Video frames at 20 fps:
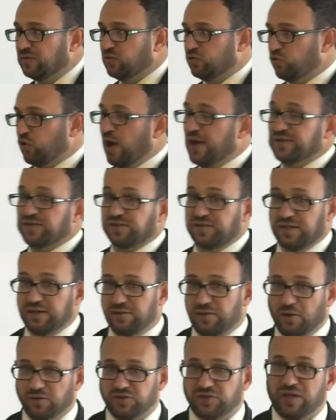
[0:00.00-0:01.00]
trust in
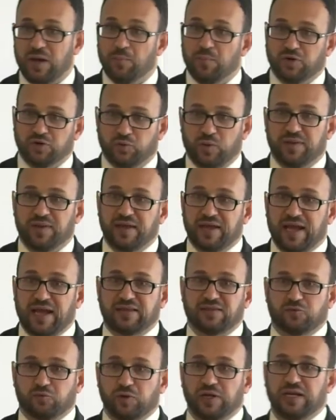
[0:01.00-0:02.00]
those numbers when they
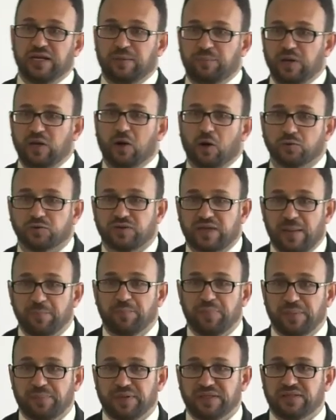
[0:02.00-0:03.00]
get really below 10
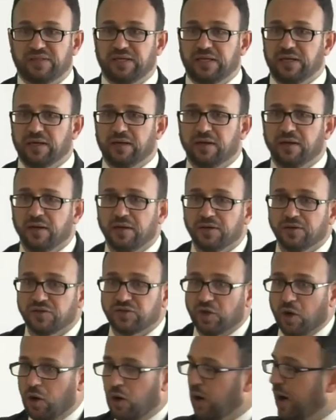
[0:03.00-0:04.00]
ppt.
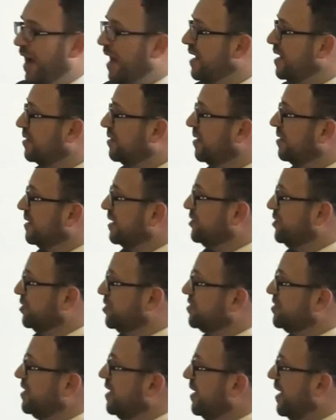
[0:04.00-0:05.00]
So anything that you're
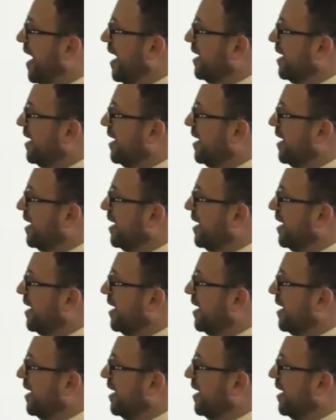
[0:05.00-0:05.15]
seeing